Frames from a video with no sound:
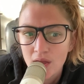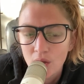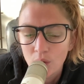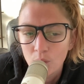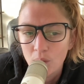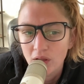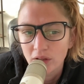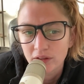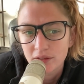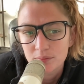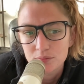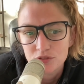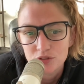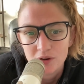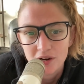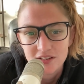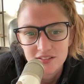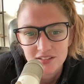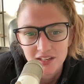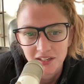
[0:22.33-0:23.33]
Welcome to
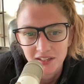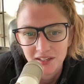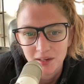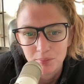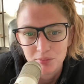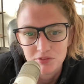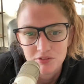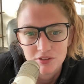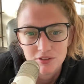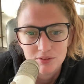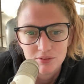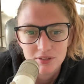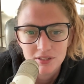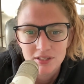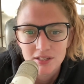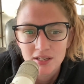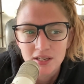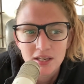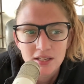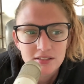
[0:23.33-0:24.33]
our second episode.
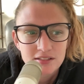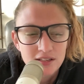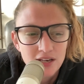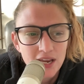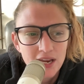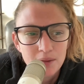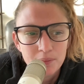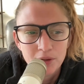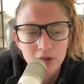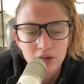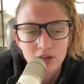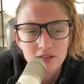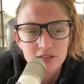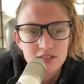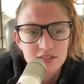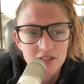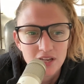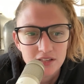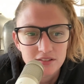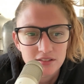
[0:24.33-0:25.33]
Today I'm going to
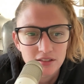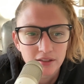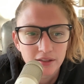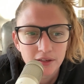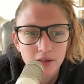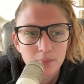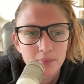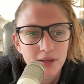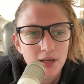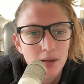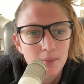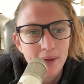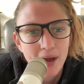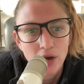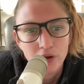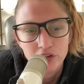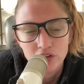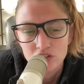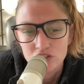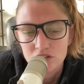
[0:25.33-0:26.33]
discuss a little bit
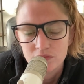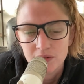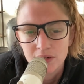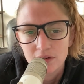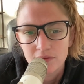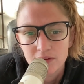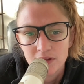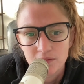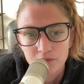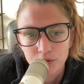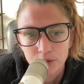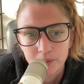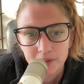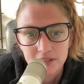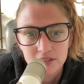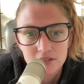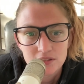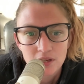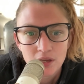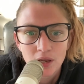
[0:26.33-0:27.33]
about your sphere of
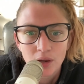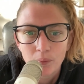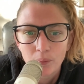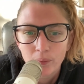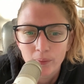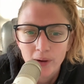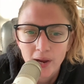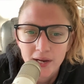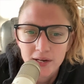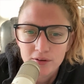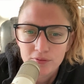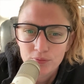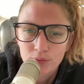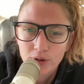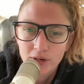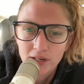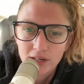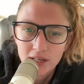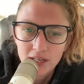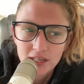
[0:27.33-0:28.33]
influence, kind of what
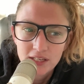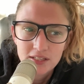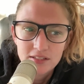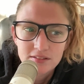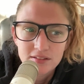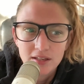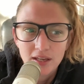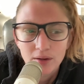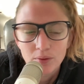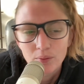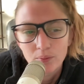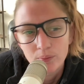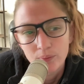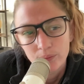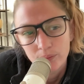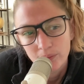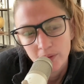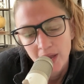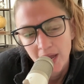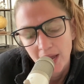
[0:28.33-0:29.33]
it is,
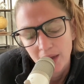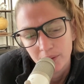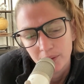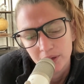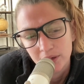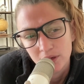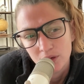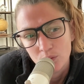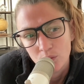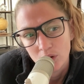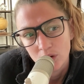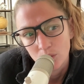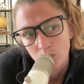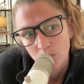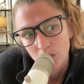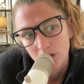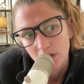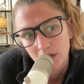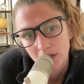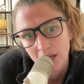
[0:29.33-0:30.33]
how you want to
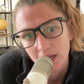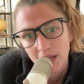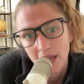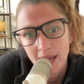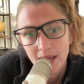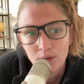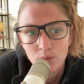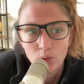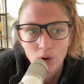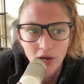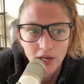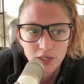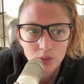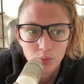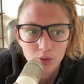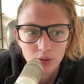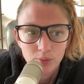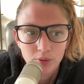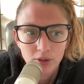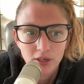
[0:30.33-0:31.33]
work it, and why you
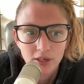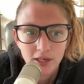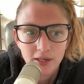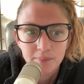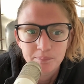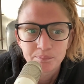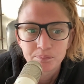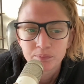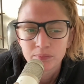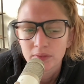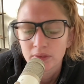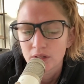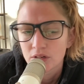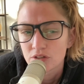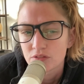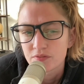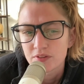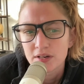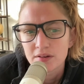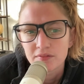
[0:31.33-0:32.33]
want to work it. Your
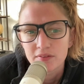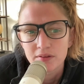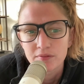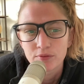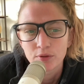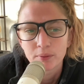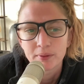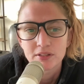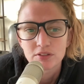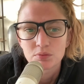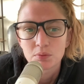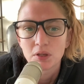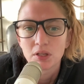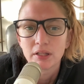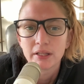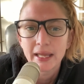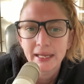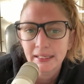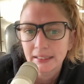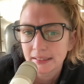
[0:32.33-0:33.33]
sphere of influence will
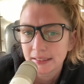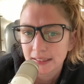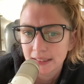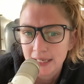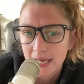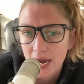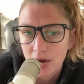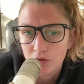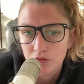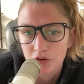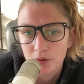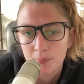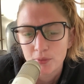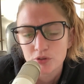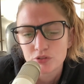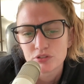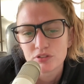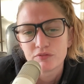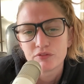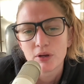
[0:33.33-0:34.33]
likely account for
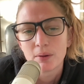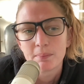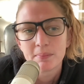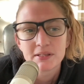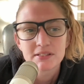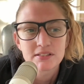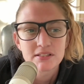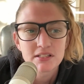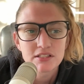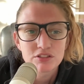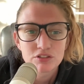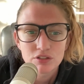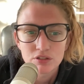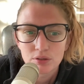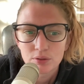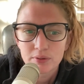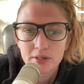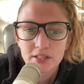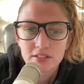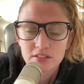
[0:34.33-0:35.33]
most of your business,
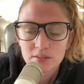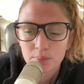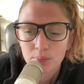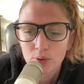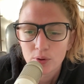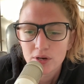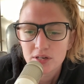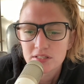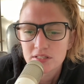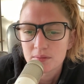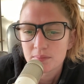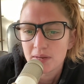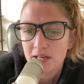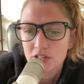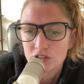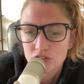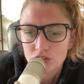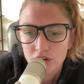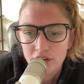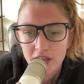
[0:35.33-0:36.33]
so it's important to make
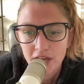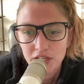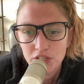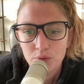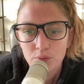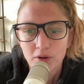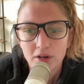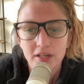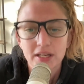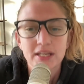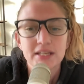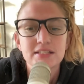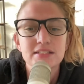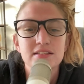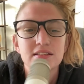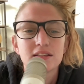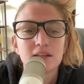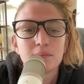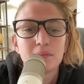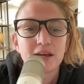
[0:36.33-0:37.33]
sure that you work it to
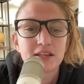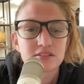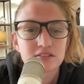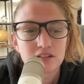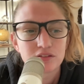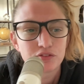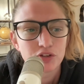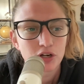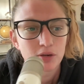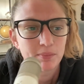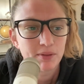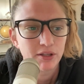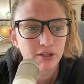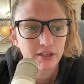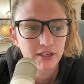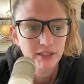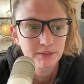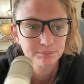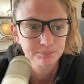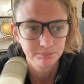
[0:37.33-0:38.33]
the best of your
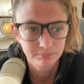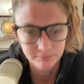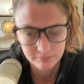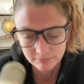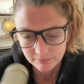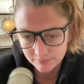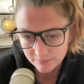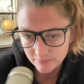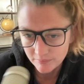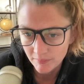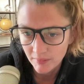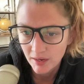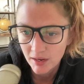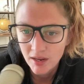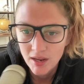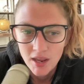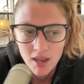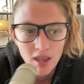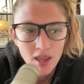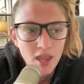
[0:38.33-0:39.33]
ability.
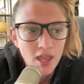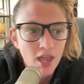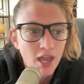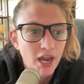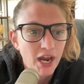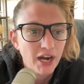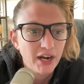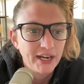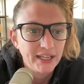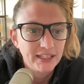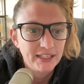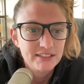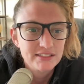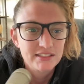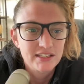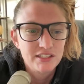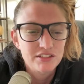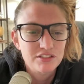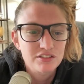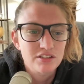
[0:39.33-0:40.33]
All right, let's
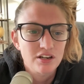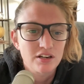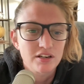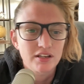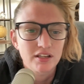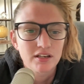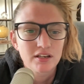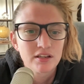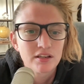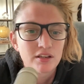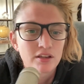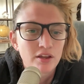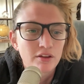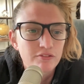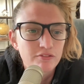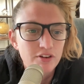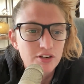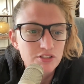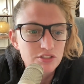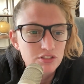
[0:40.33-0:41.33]
get started.
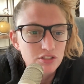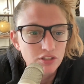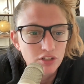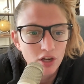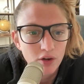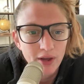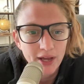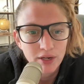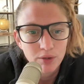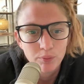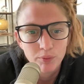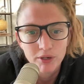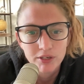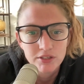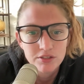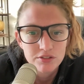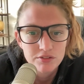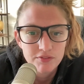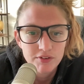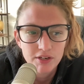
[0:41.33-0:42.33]
First, to know how to work
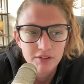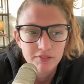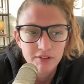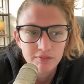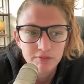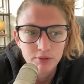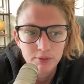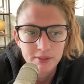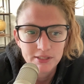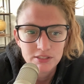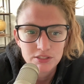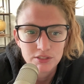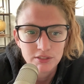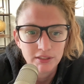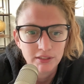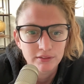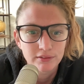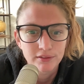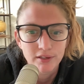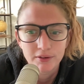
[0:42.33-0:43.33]
your sphere of influence, you
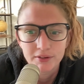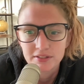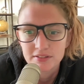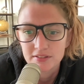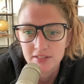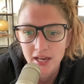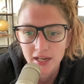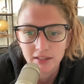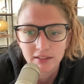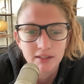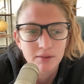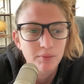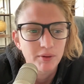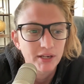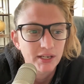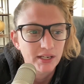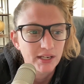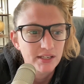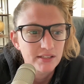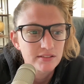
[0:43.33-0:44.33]
need to know exactly what
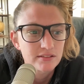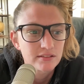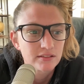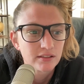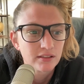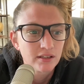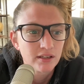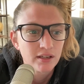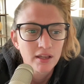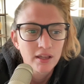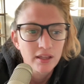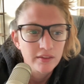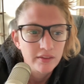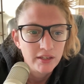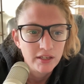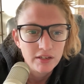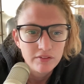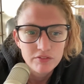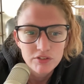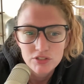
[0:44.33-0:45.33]
it is.
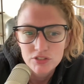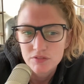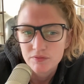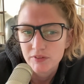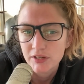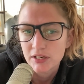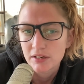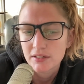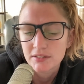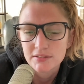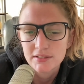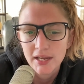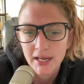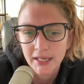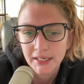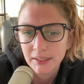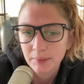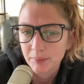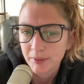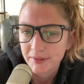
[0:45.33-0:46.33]
Think of your sphere as
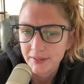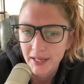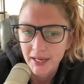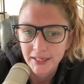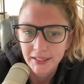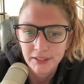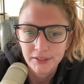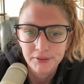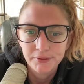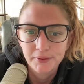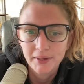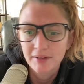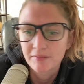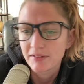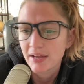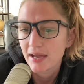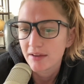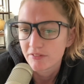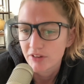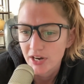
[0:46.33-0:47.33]
anyone that you have
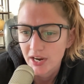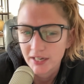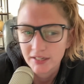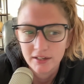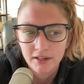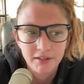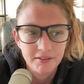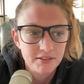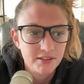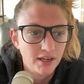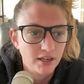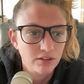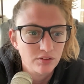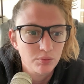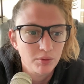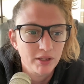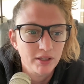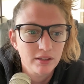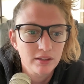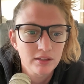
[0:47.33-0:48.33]
ever had contact
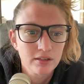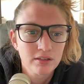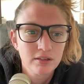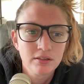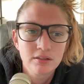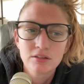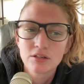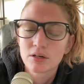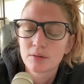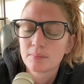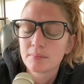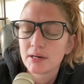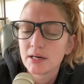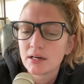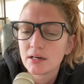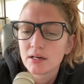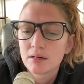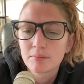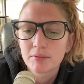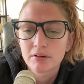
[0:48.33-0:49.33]
with. Your
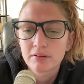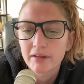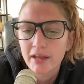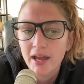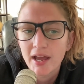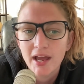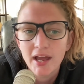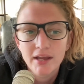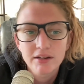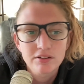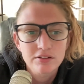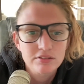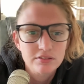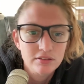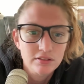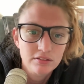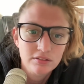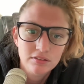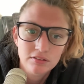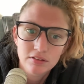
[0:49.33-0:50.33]
mom, your dad, your
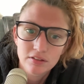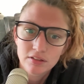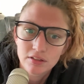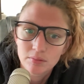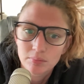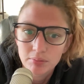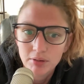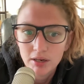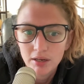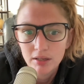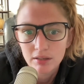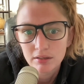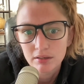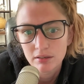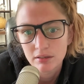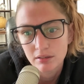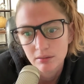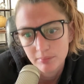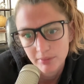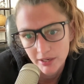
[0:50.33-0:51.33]
sister, your brother,
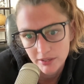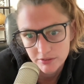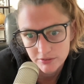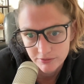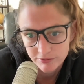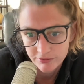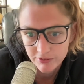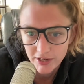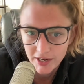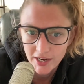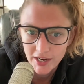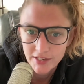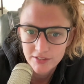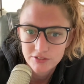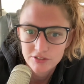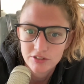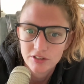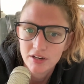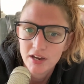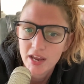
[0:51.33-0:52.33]
your best
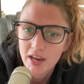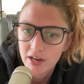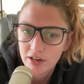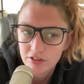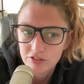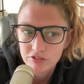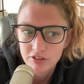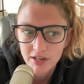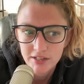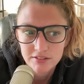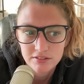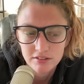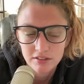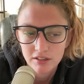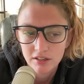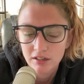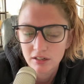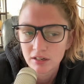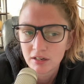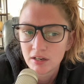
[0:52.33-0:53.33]
friend, your
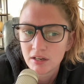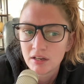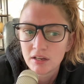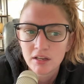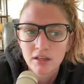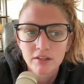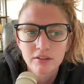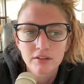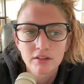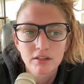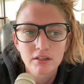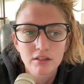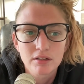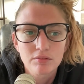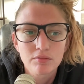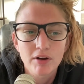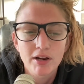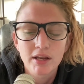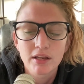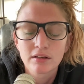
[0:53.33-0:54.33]
hairdresser, the
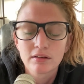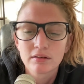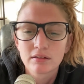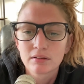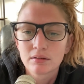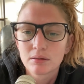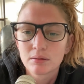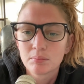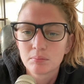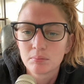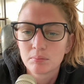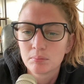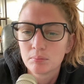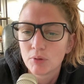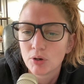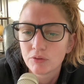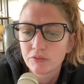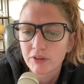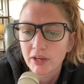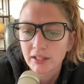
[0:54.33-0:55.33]
random
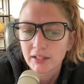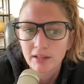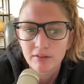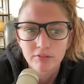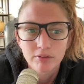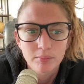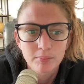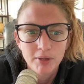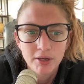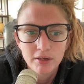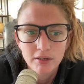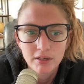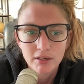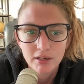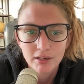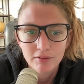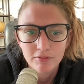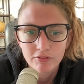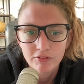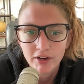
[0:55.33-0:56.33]
multi-level
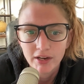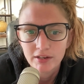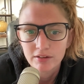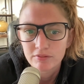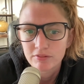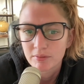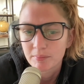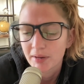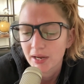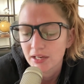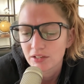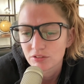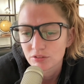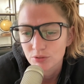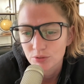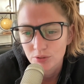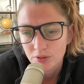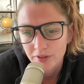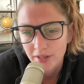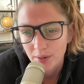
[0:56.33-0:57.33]
marketing friend from high
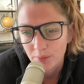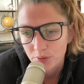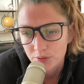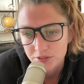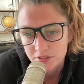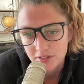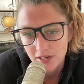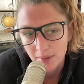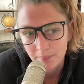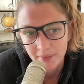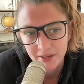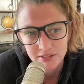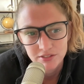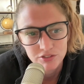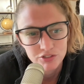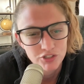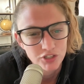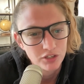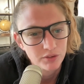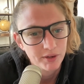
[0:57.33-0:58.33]
school that won't stop
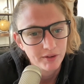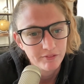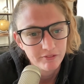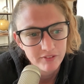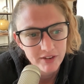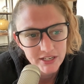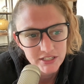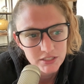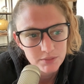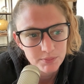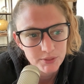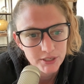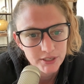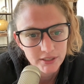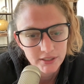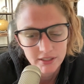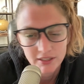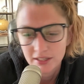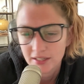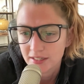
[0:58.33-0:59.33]
messaging you on
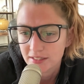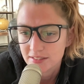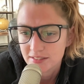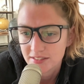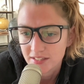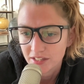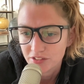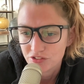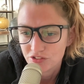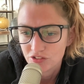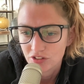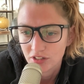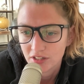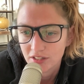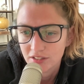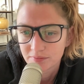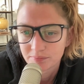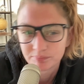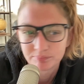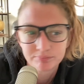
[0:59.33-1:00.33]
Facebook, etc.